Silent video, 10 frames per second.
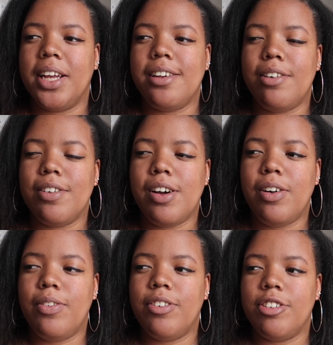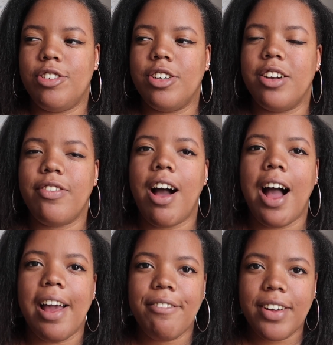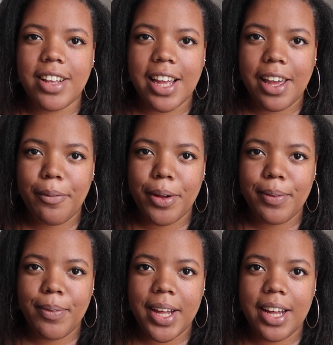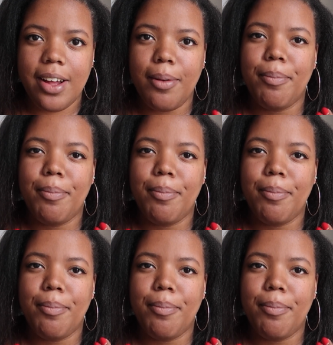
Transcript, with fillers: I don't know for sure if I felt like it went well,